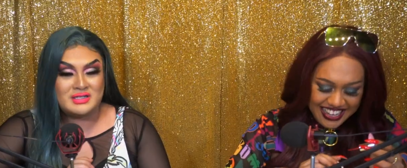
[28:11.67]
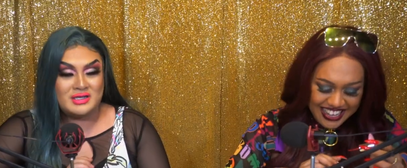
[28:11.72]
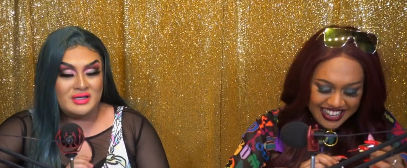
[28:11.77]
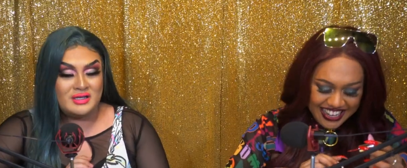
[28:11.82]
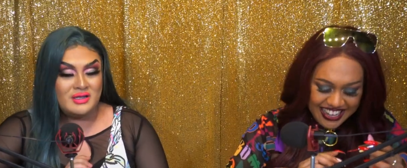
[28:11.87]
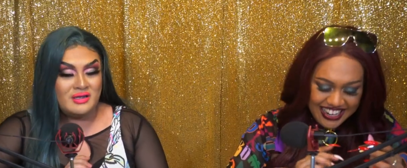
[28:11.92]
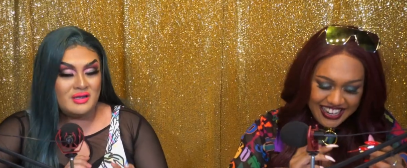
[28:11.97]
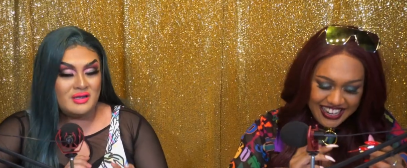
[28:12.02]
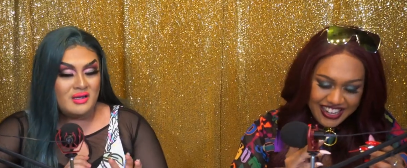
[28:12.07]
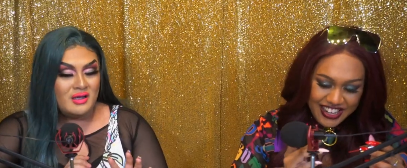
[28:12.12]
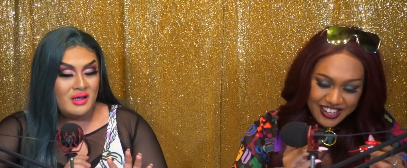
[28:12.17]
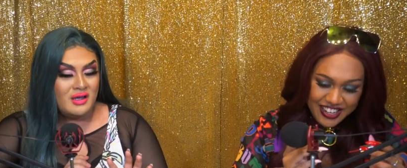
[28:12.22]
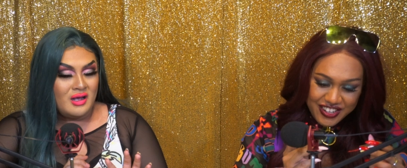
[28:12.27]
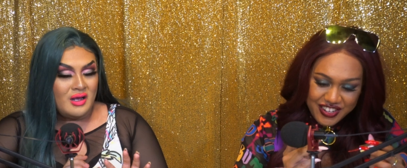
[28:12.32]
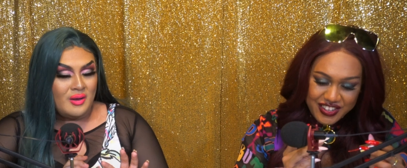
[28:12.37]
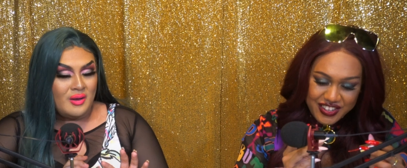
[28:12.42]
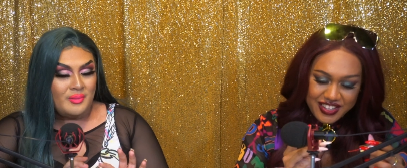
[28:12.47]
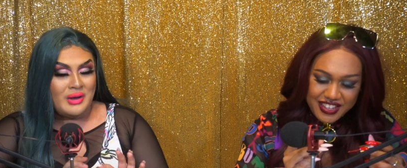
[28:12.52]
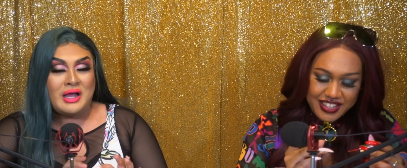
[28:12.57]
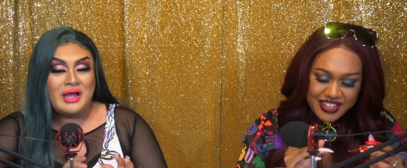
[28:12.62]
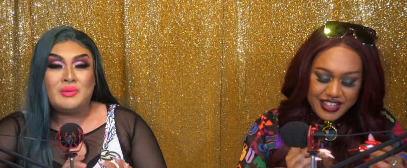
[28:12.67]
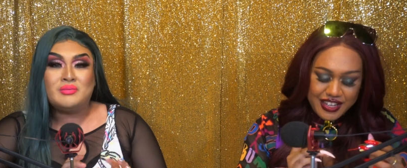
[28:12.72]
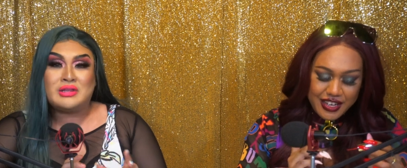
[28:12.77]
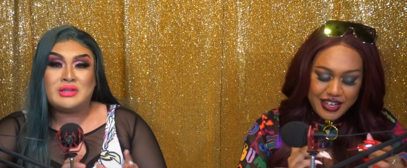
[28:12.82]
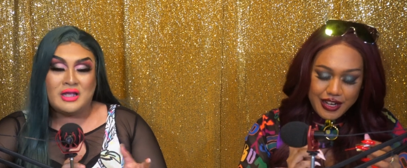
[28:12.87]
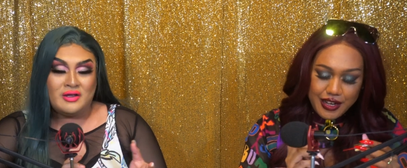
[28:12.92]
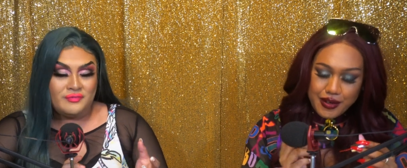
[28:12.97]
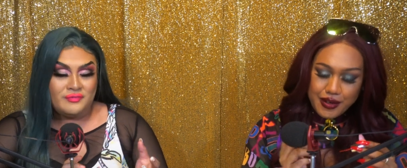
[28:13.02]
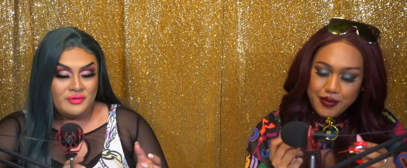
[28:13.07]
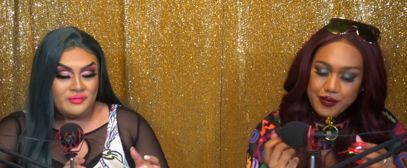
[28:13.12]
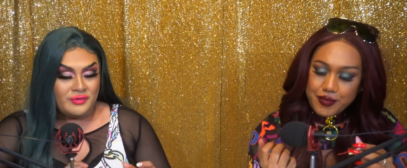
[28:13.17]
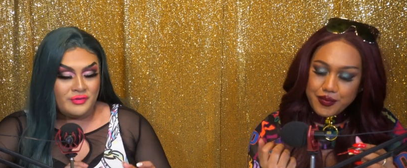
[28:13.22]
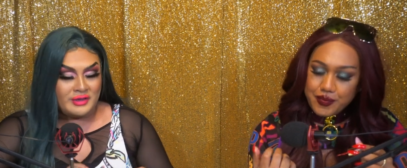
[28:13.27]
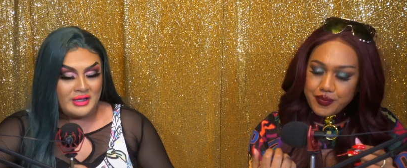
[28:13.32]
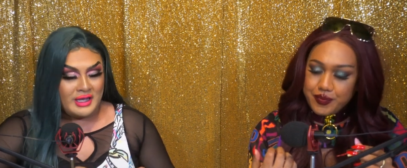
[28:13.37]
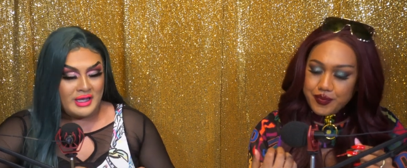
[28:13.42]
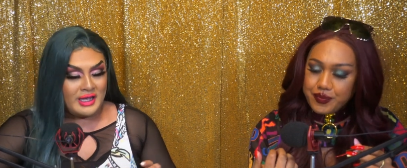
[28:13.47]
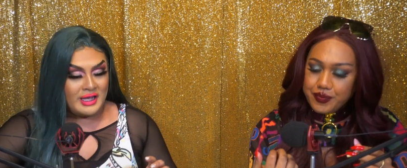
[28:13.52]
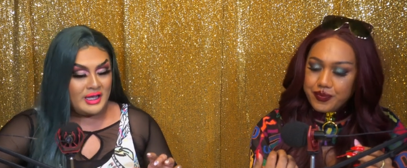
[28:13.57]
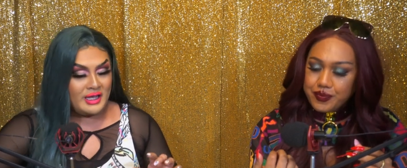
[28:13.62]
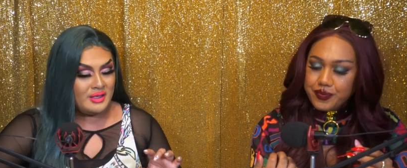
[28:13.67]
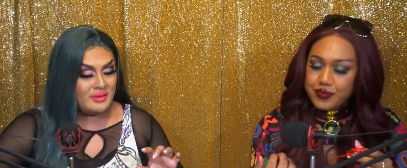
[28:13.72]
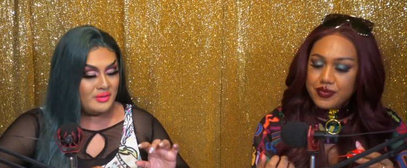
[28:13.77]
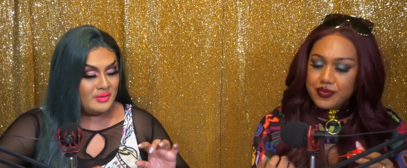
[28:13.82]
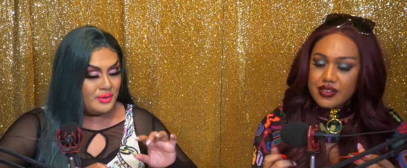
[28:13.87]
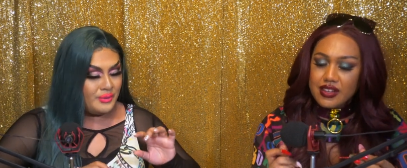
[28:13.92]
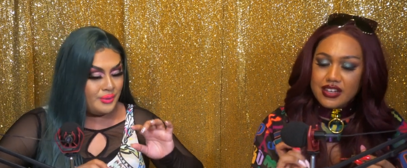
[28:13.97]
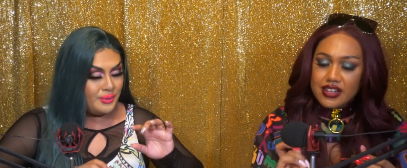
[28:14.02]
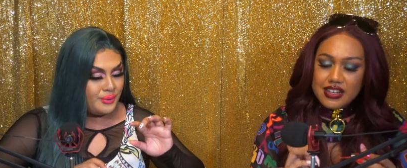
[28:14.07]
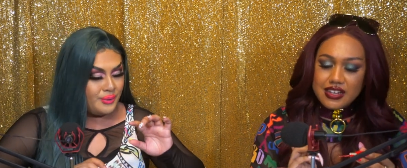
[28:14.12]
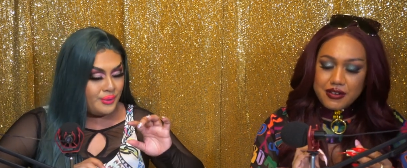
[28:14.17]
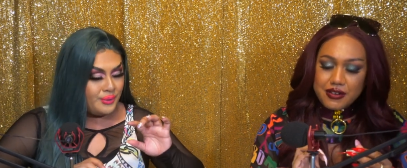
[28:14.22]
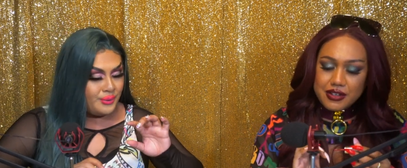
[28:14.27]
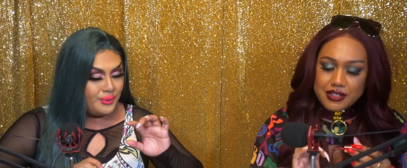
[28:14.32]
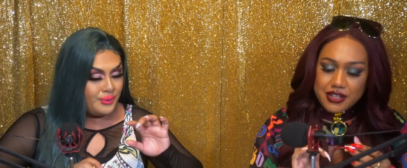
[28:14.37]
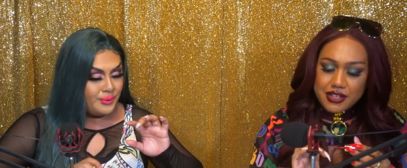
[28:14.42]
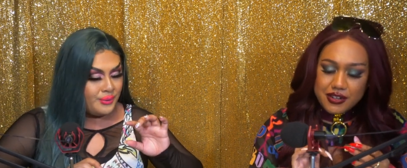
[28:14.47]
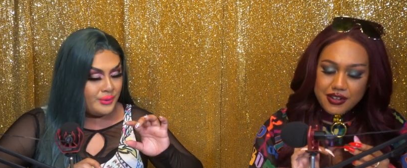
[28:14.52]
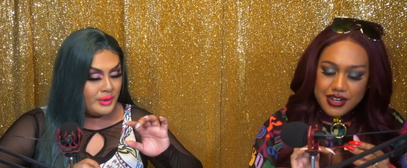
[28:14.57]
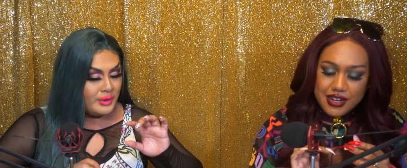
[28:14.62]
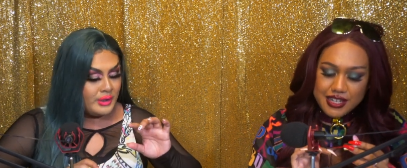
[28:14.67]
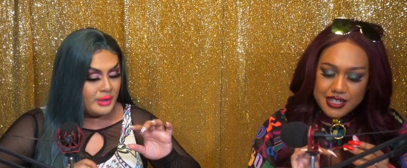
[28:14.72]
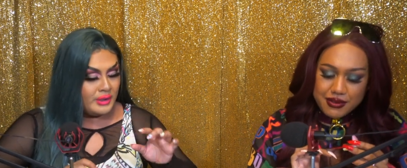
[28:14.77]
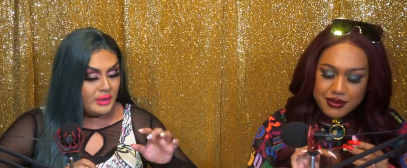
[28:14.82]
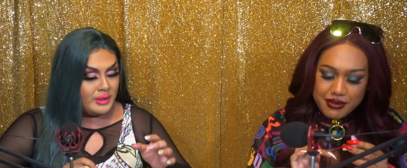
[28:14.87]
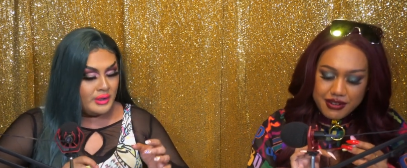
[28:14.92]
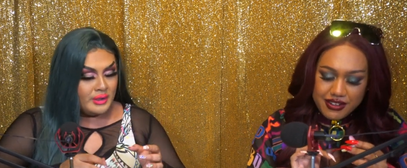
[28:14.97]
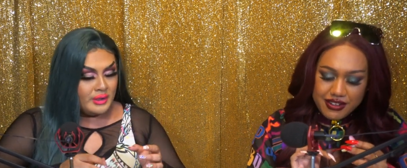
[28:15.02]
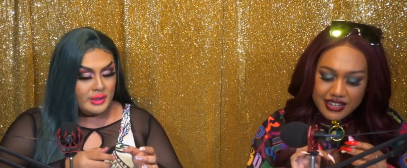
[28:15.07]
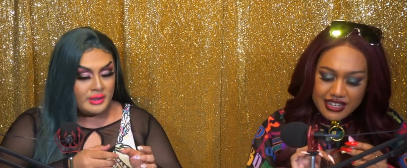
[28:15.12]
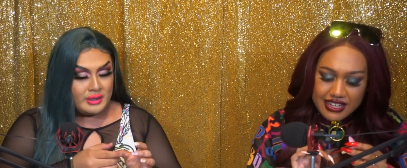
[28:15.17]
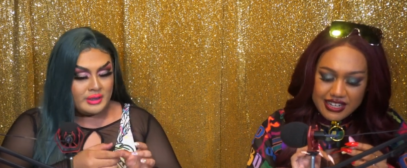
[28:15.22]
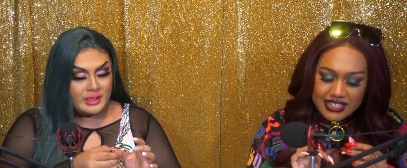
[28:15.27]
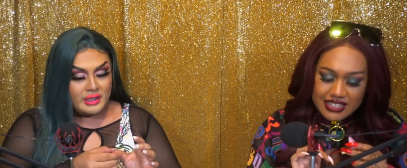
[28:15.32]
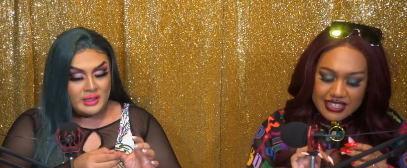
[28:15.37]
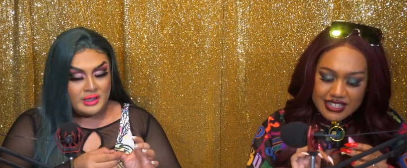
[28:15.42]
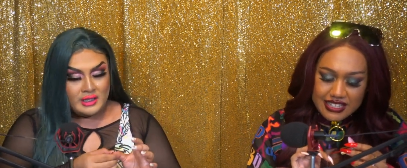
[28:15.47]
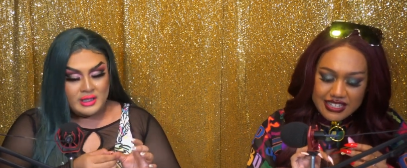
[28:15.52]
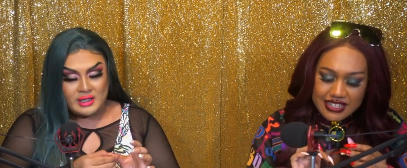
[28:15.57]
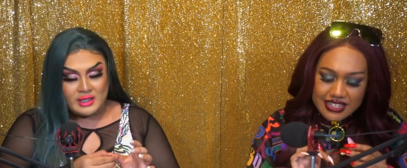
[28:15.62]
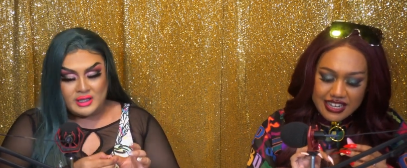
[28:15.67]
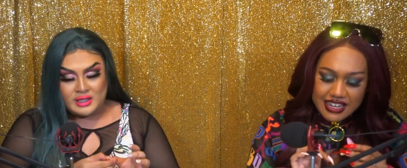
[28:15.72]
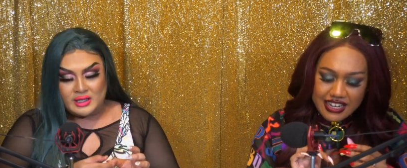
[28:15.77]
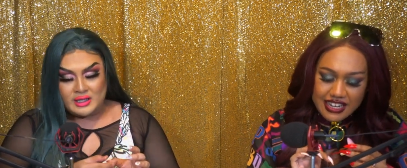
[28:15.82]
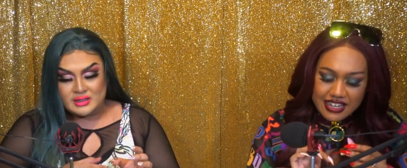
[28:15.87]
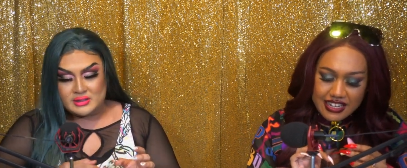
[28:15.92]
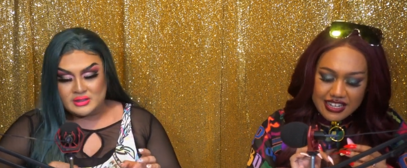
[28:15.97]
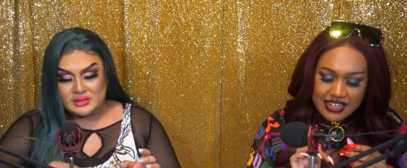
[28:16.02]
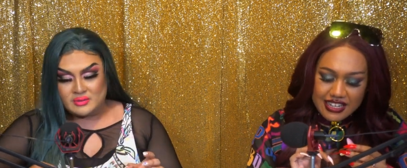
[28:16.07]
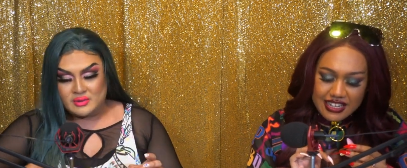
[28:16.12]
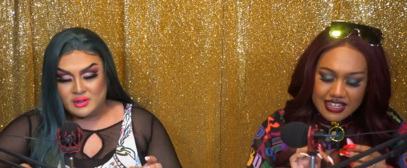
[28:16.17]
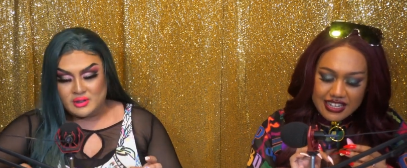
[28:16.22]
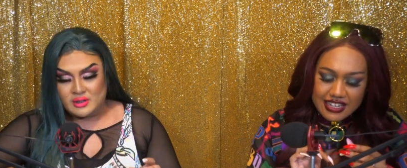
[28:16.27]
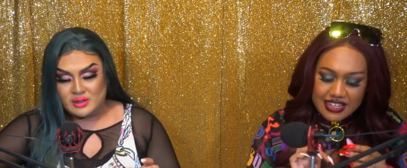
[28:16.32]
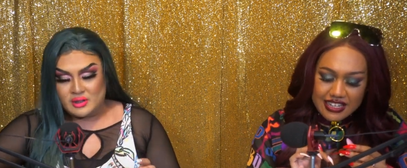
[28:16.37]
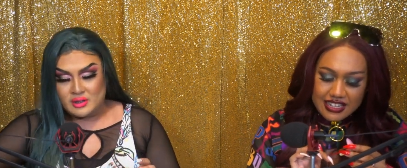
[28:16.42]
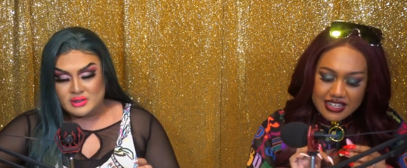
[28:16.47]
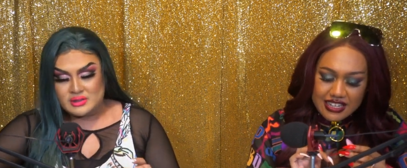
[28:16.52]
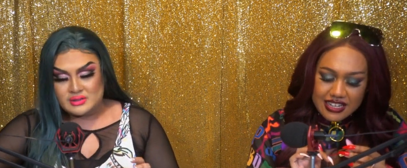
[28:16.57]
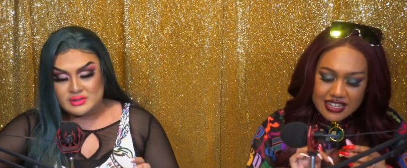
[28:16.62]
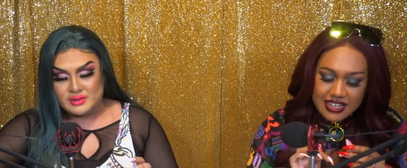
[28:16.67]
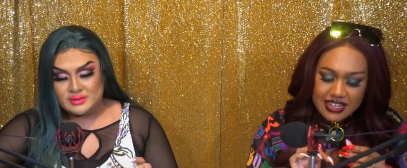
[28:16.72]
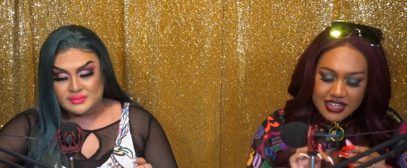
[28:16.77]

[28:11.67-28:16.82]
Speaker 1: gig, but I'm thankful for that.
Speaker 2: It was a good experience. It is.
Speaker 1: Like, it was.